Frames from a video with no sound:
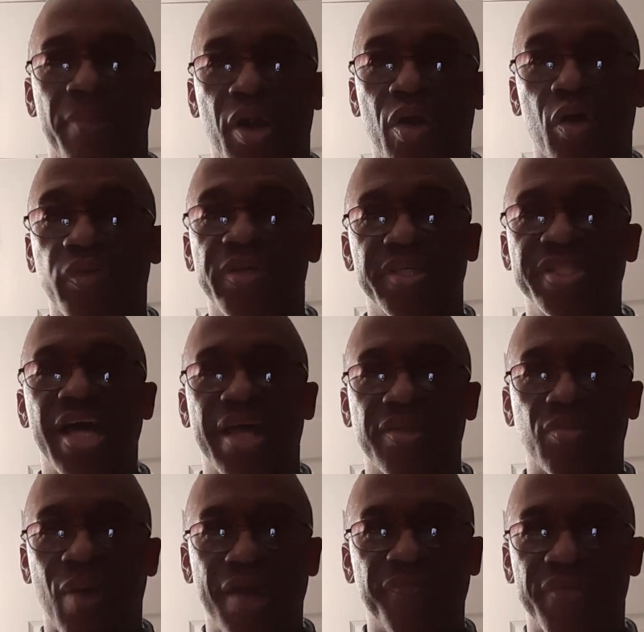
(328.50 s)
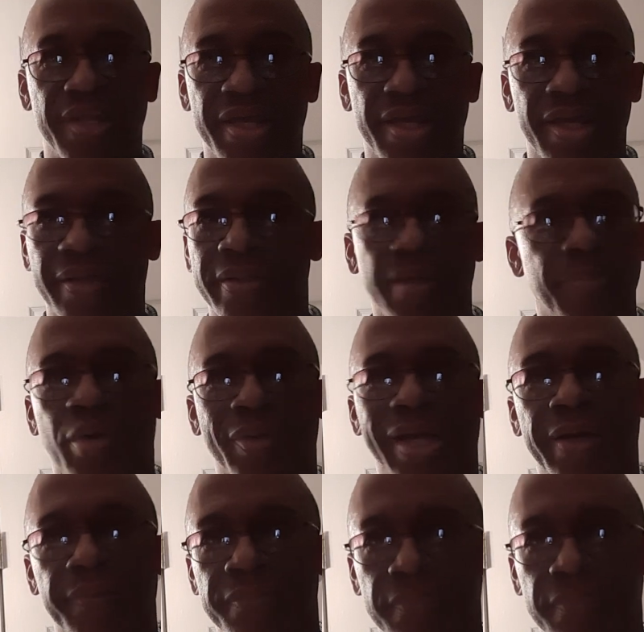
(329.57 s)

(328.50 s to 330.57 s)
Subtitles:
Burroughs, he shot his wife in the head. Come on now.